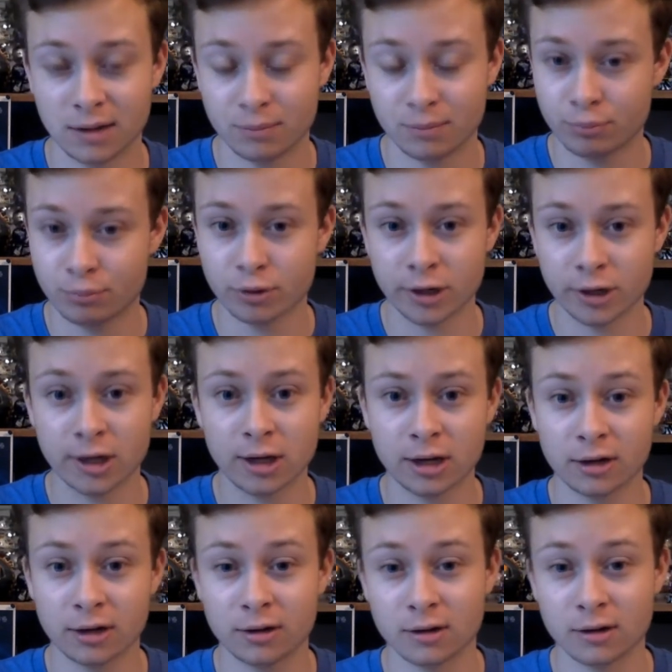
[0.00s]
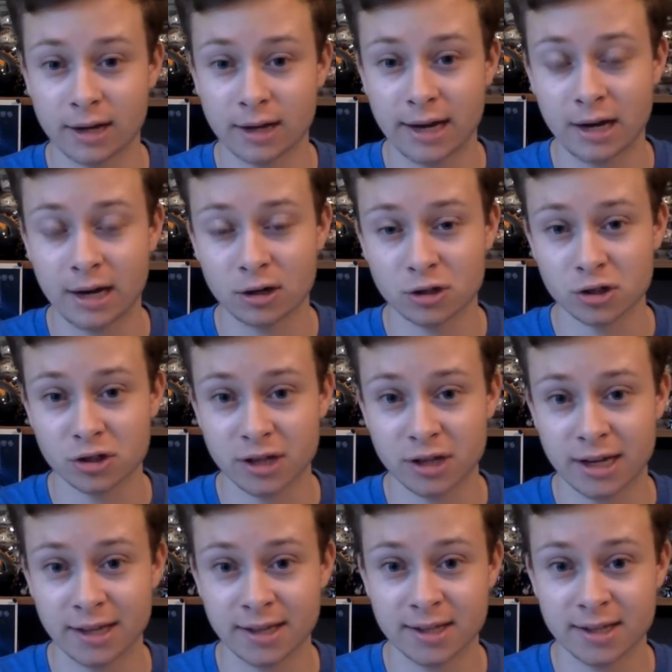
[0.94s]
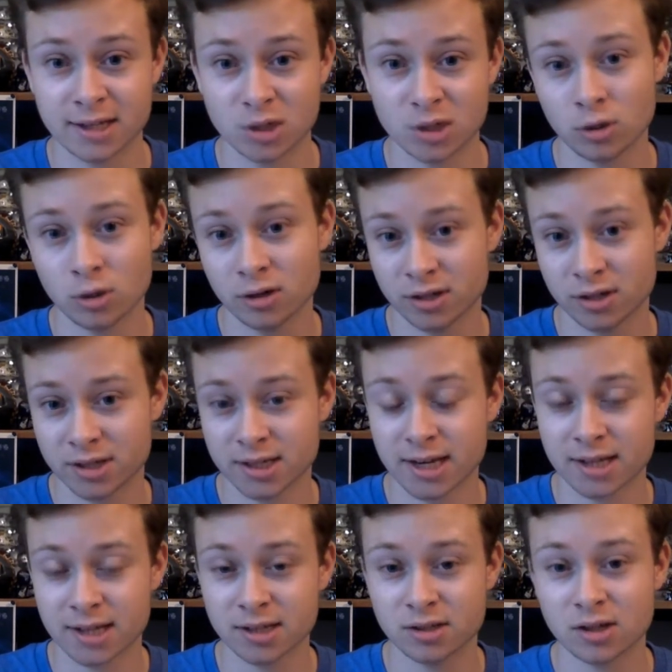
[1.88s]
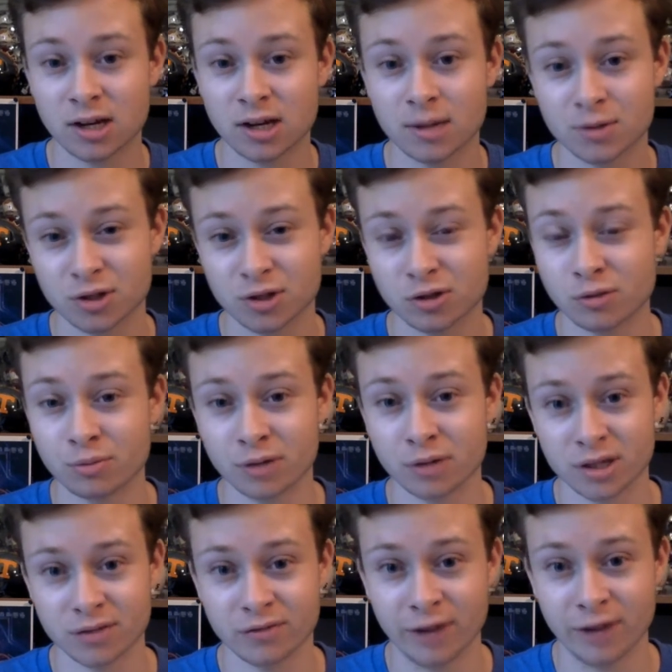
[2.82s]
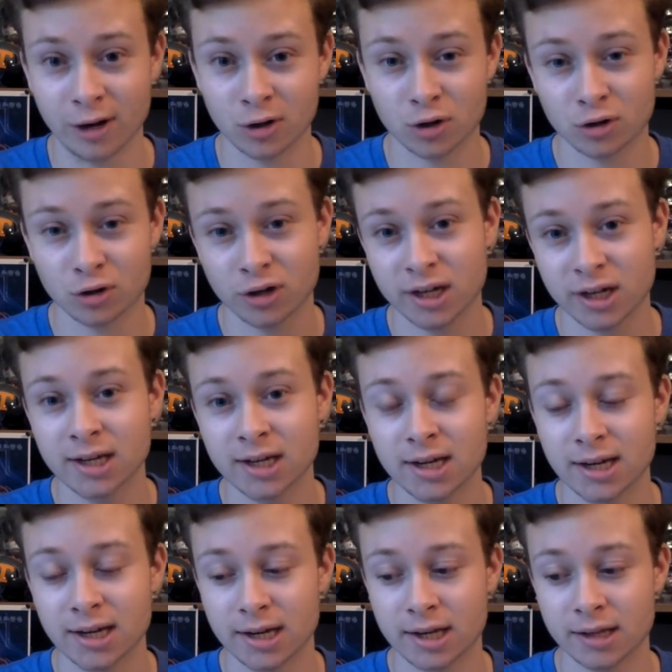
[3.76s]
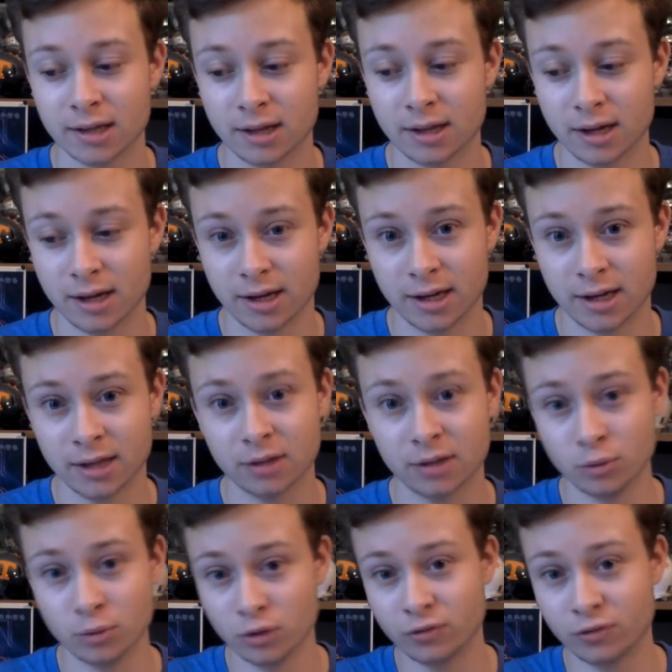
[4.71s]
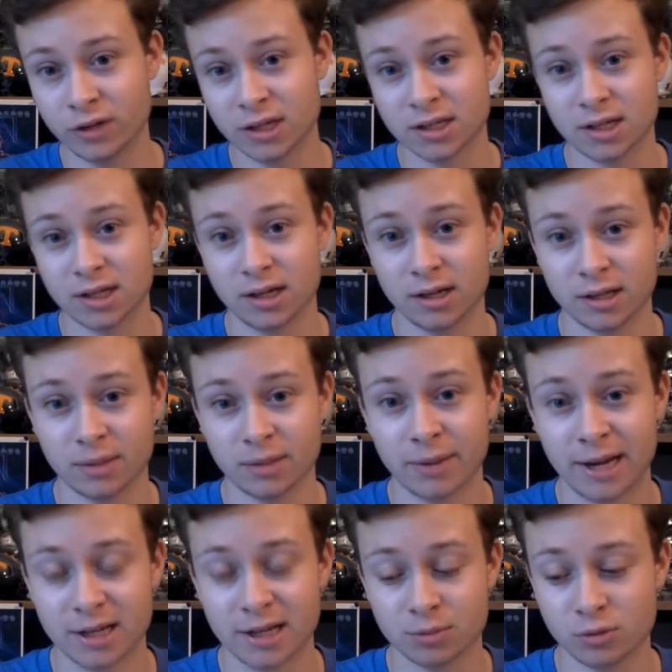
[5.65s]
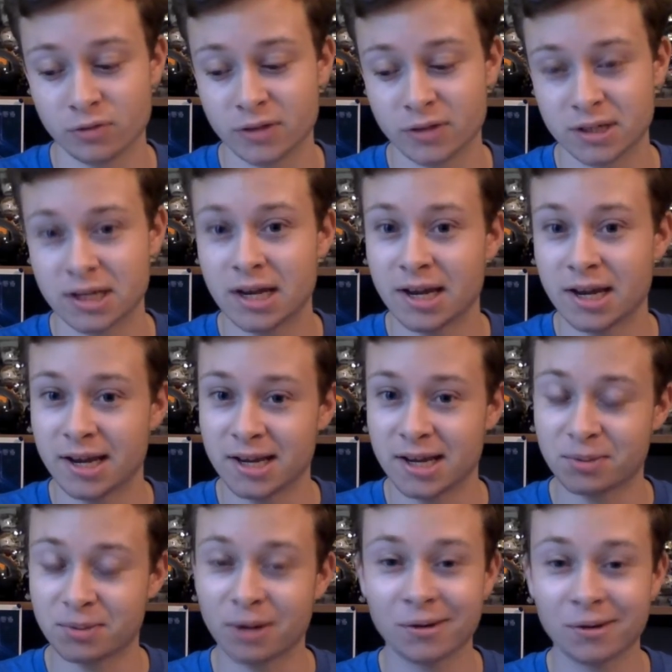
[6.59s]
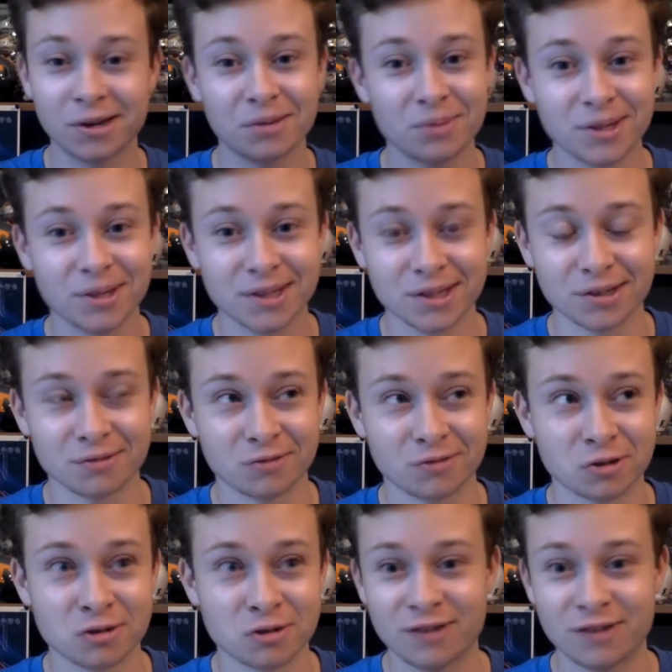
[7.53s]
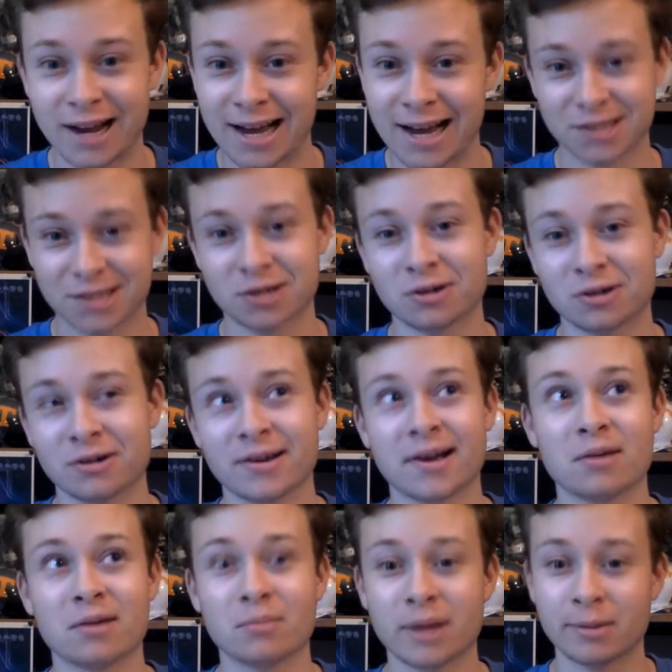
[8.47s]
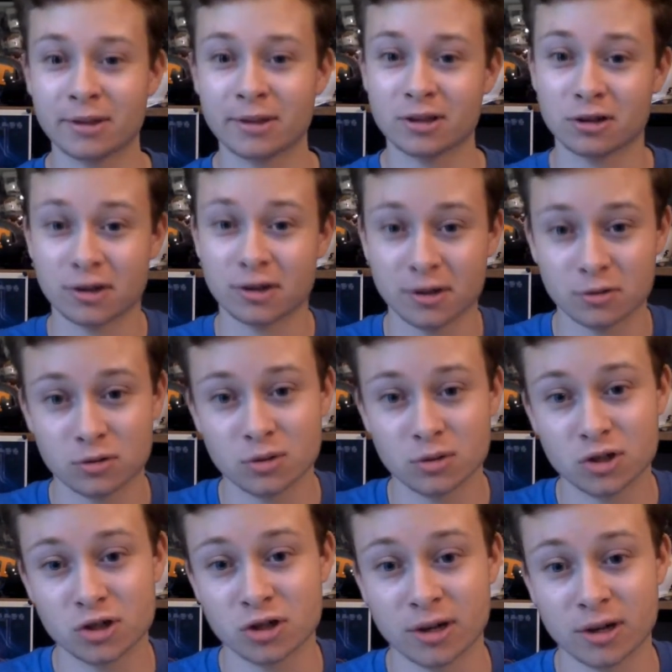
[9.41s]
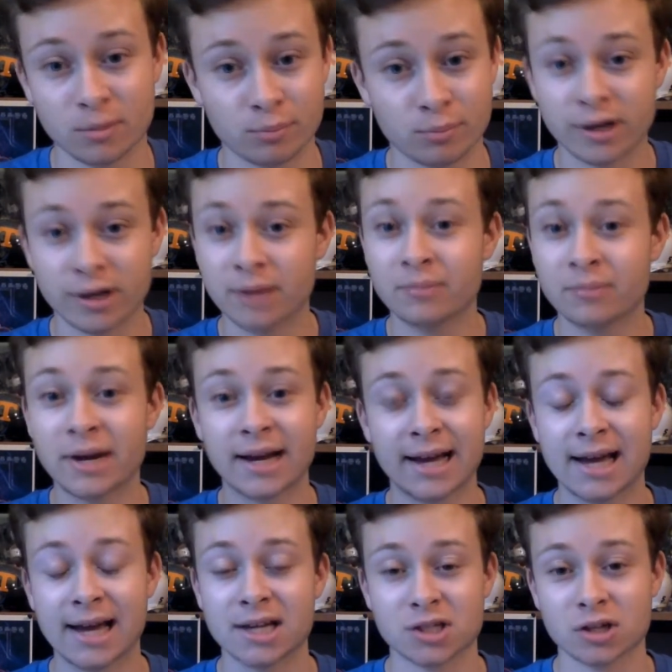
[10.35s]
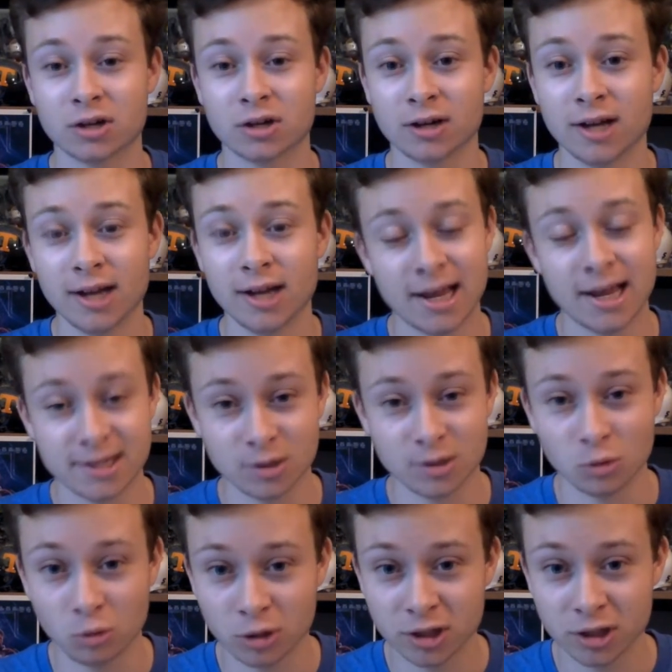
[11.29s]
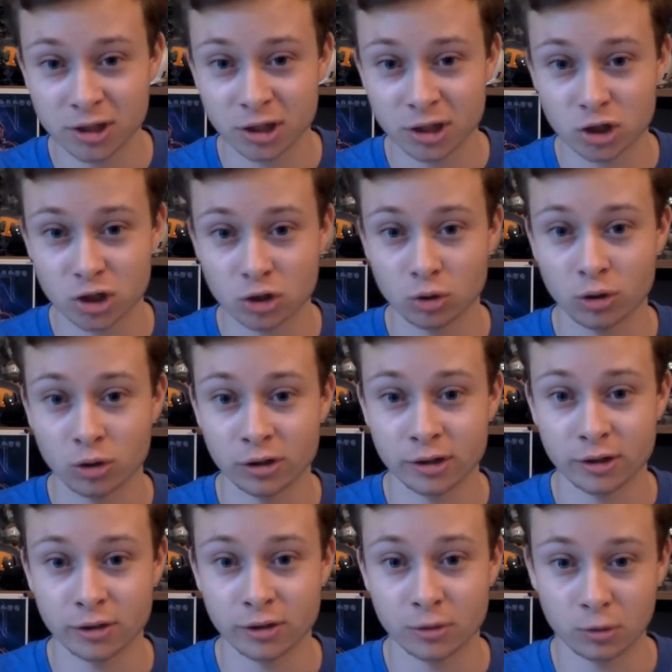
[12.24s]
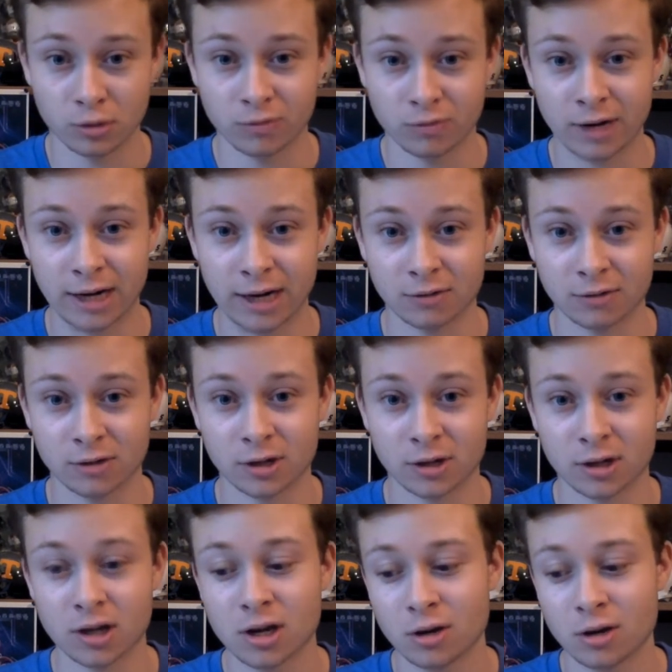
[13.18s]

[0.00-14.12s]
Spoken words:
pretty good characters in this, as well as Tessa Thompson, who plays Valkyrie in the movies, in the past movies, is probably going to be the ruler of Asgard now. Maybe they're going to try to bring back Asgard as it was destroyed in Thor Ragnarok.